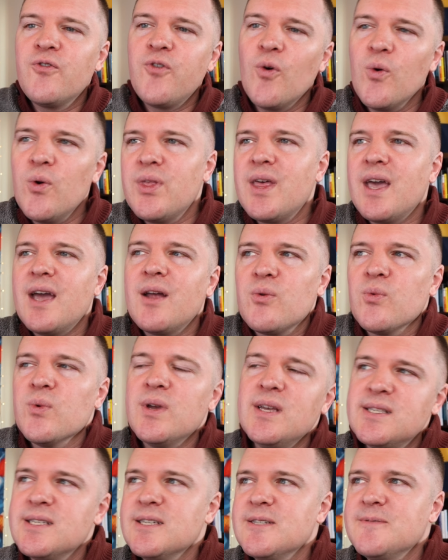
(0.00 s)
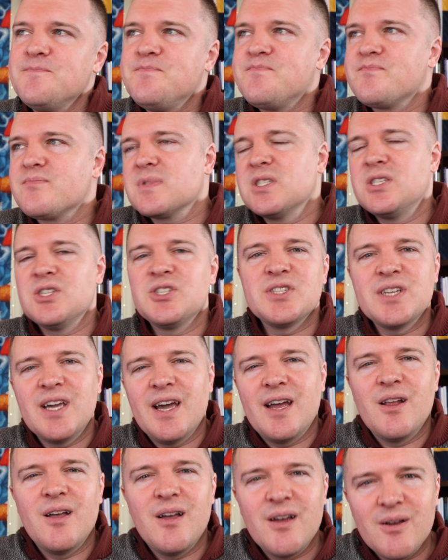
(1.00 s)
for that reason, just
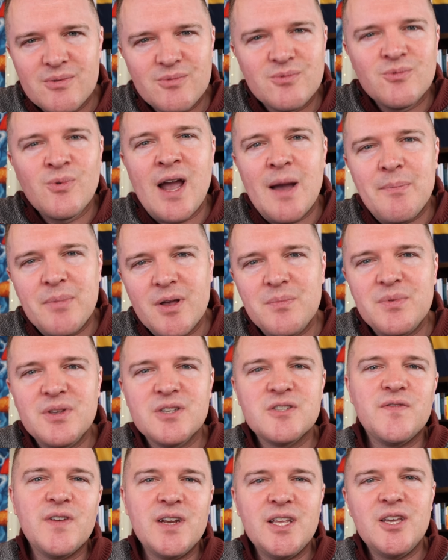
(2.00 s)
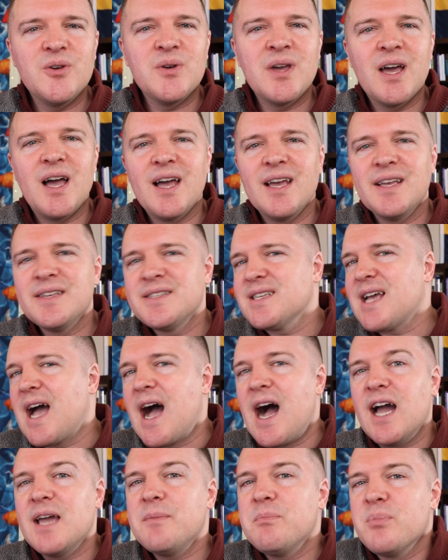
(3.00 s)
kind of wrap up this video, guys,
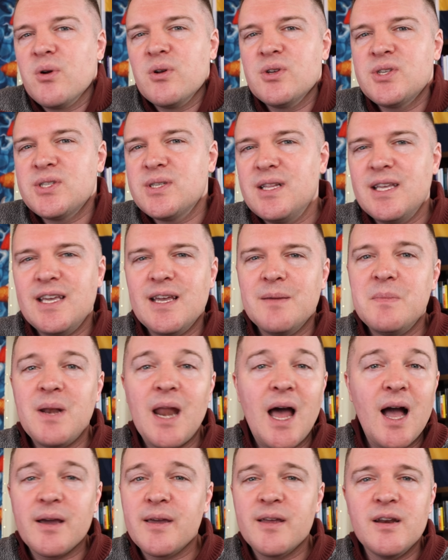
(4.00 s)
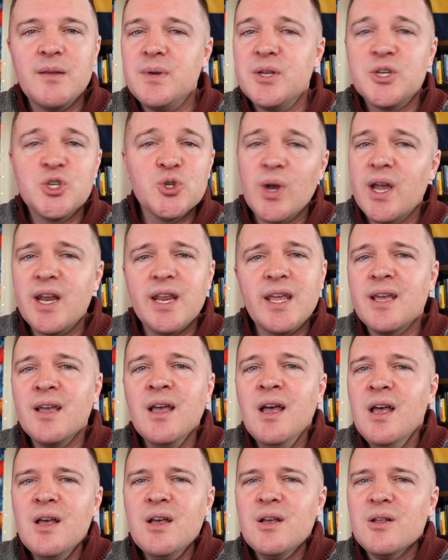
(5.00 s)
I personally am not going to be trading
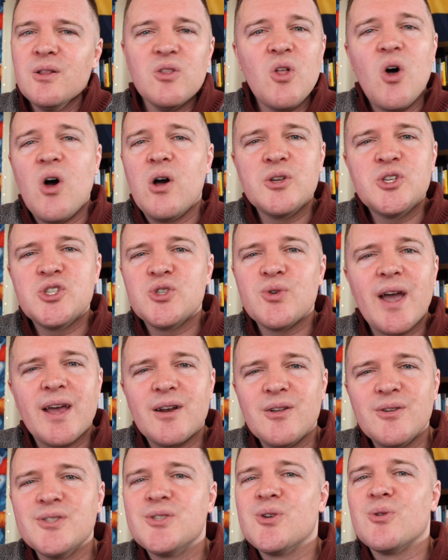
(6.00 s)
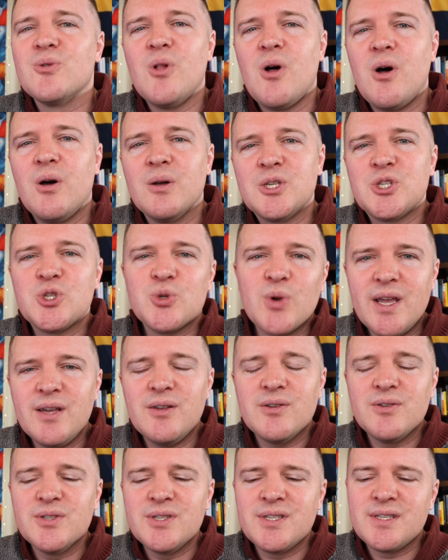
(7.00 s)
long straddles or long
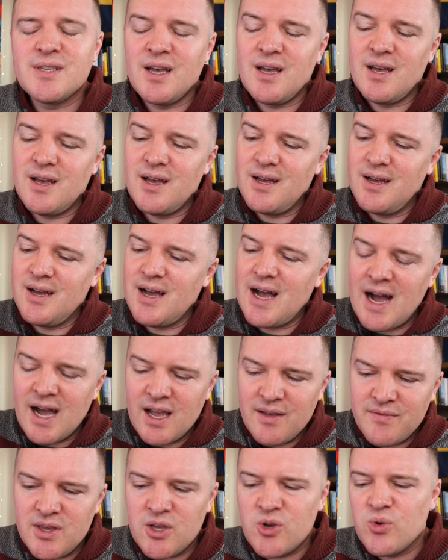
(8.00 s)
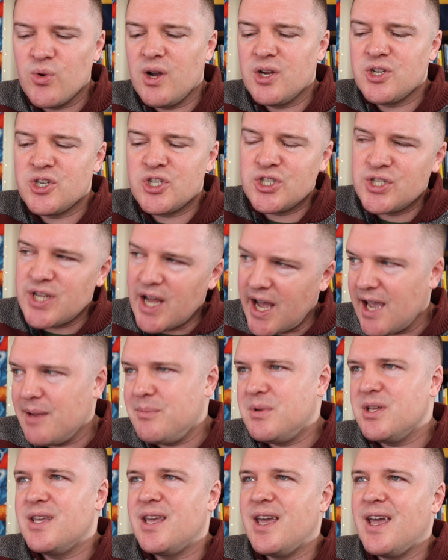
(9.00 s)
strangles, uh, Crush, Time
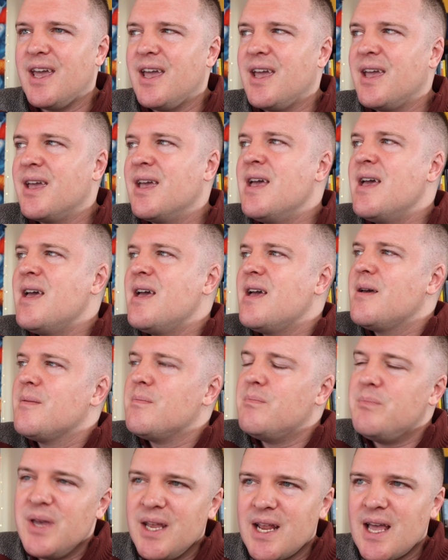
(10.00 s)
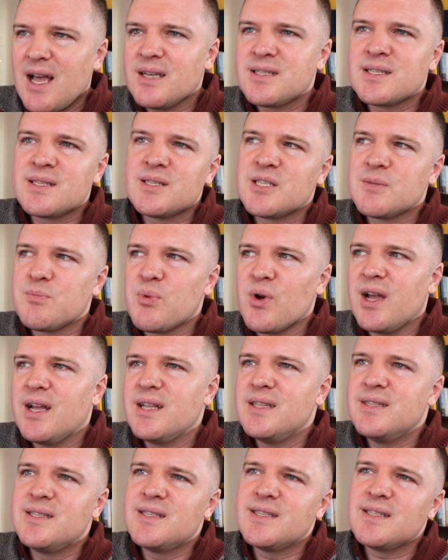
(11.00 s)
Decay, bid-ask
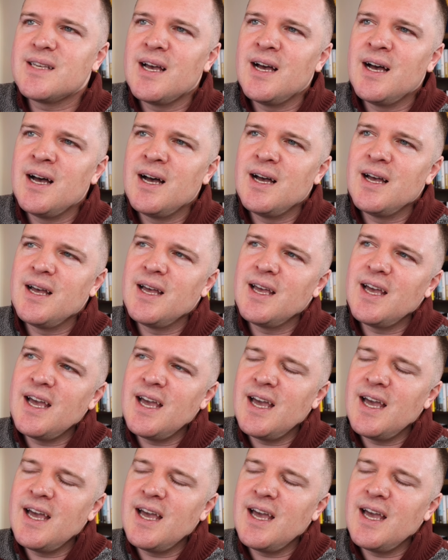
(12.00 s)
spreads. Uh,